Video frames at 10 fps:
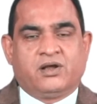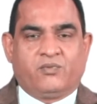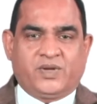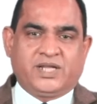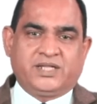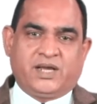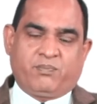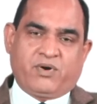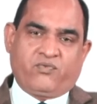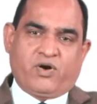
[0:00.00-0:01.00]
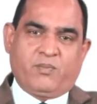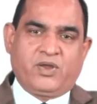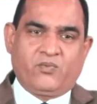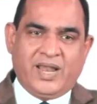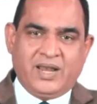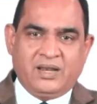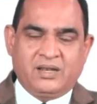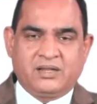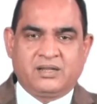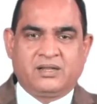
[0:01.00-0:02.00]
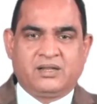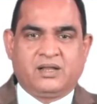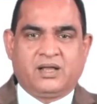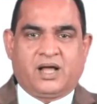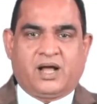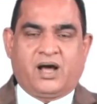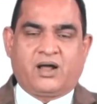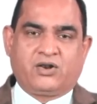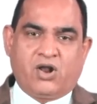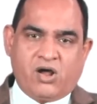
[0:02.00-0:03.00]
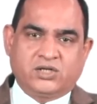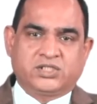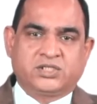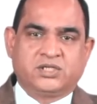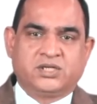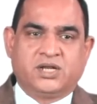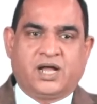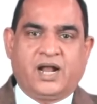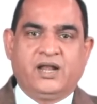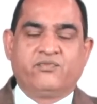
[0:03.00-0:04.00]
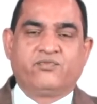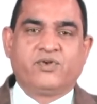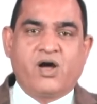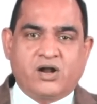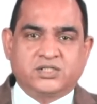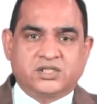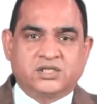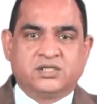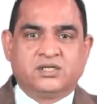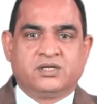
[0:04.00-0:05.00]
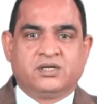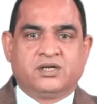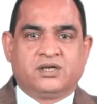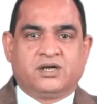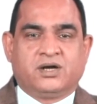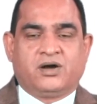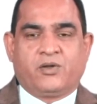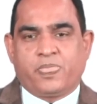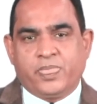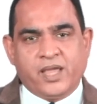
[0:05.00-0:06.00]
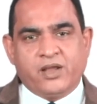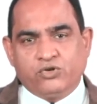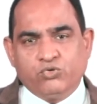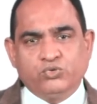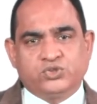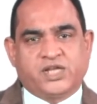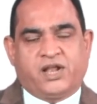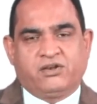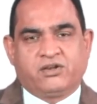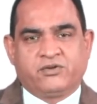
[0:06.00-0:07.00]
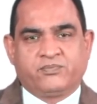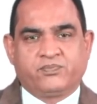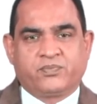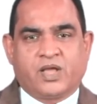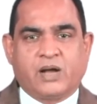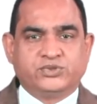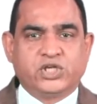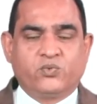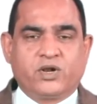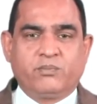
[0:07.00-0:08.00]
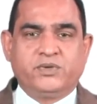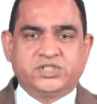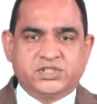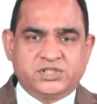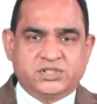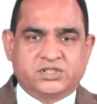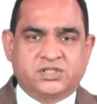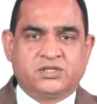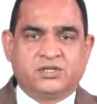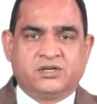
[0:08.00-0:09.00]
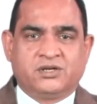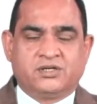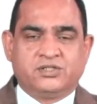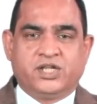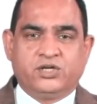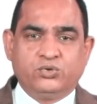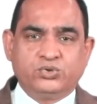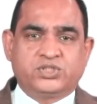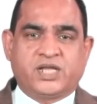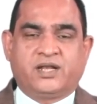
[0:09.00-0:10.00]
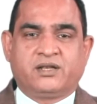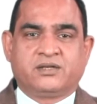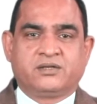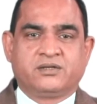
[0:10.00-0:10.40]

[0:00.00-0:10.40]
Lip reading: whether they are performing well or not, and if not, they do send observer missions, they do send